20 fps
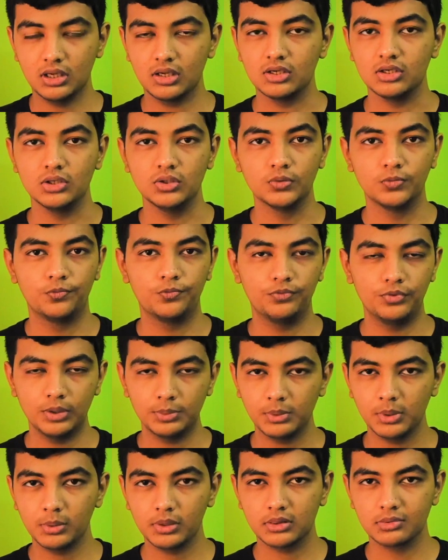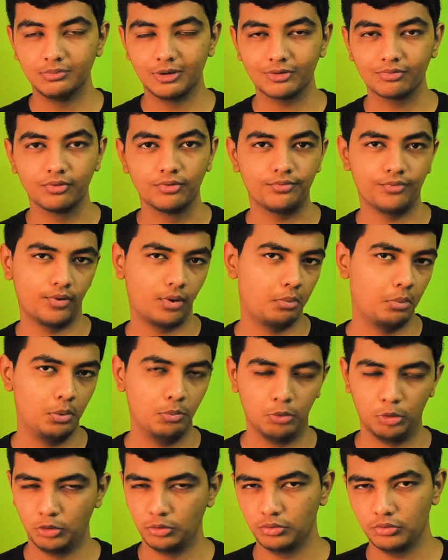a new flippable smartphone from
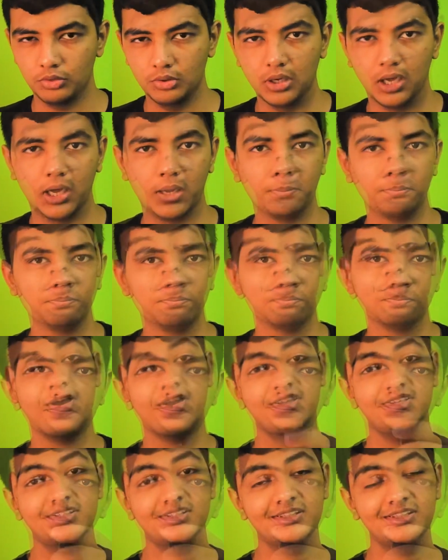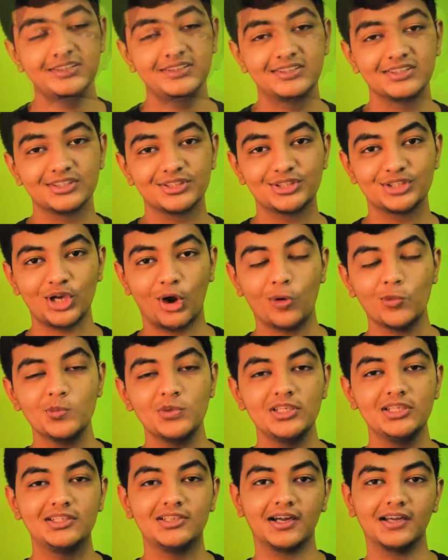Motorola. Finally, the
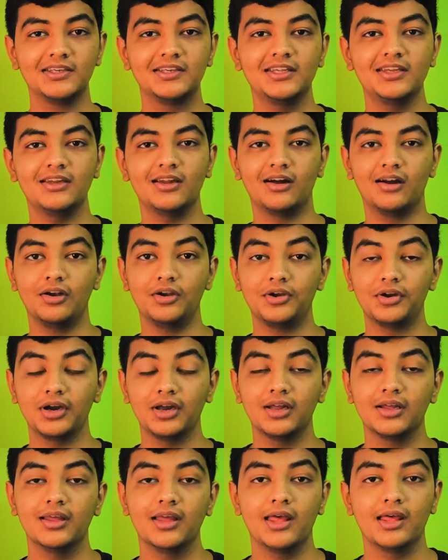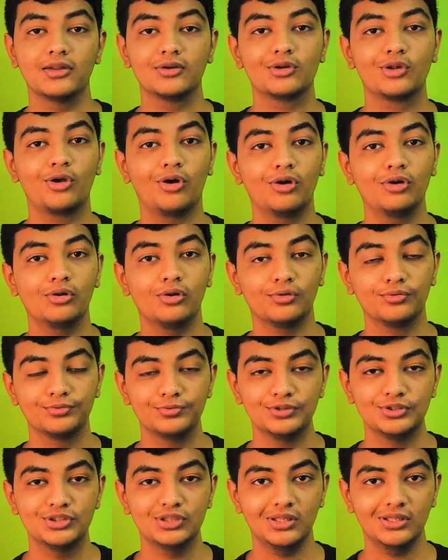Xiaomi 13 Ultra had got
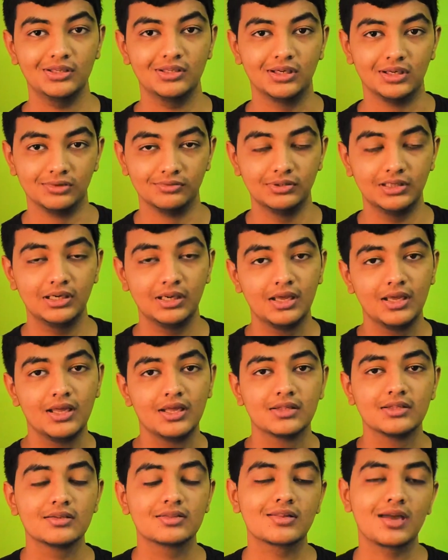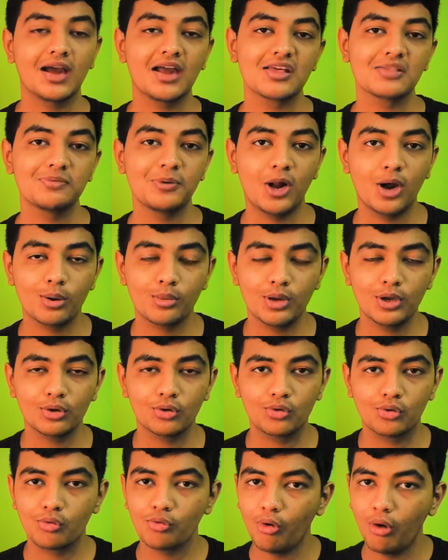officially unveiled. This guy is powered by
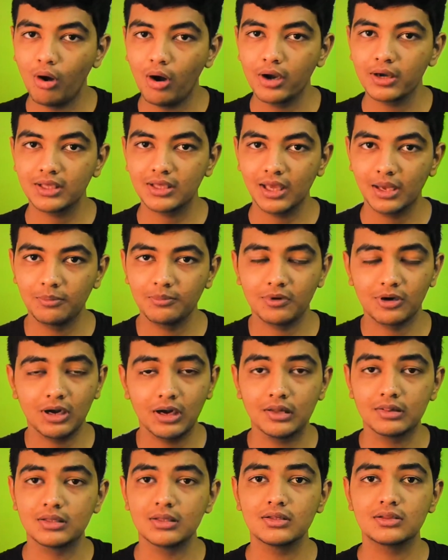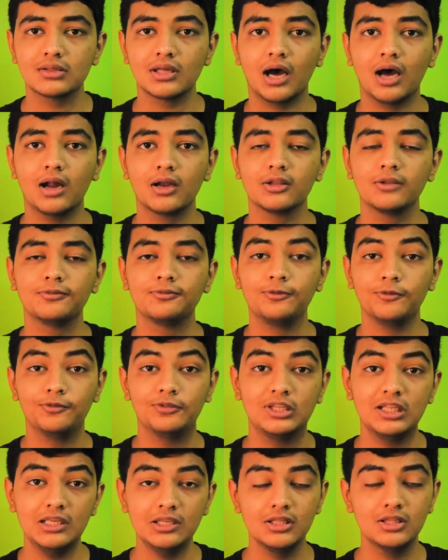the quad camera. These are the
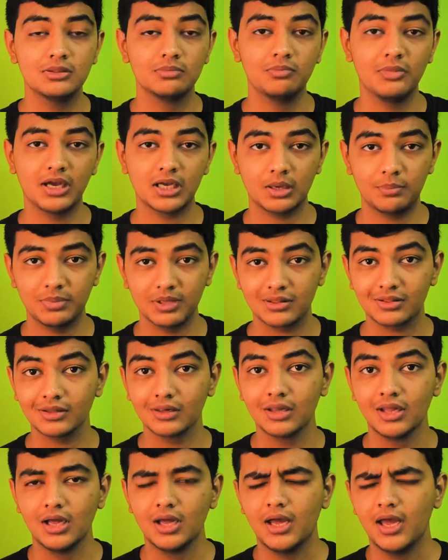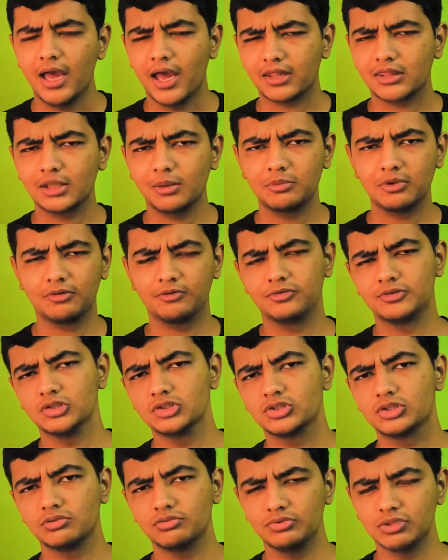50s megapixel, except the
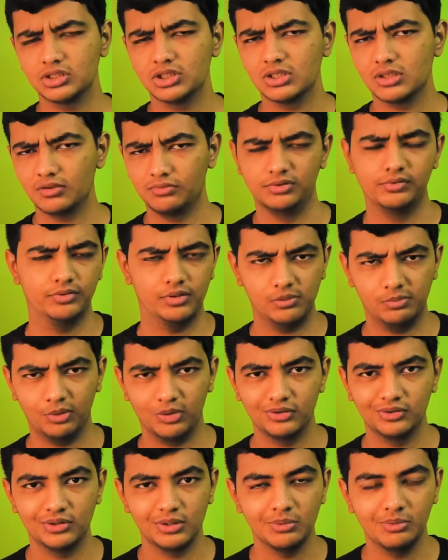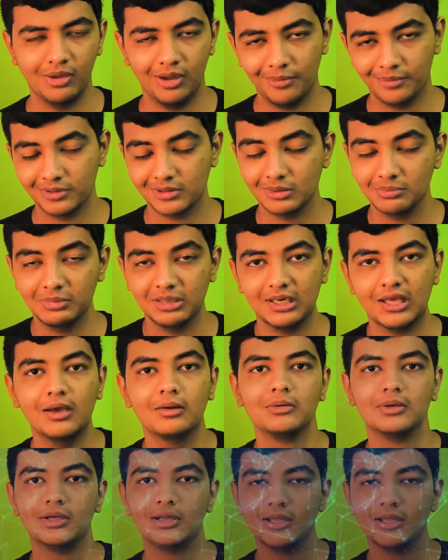first, which is a 50.3 megapixel. But yeah,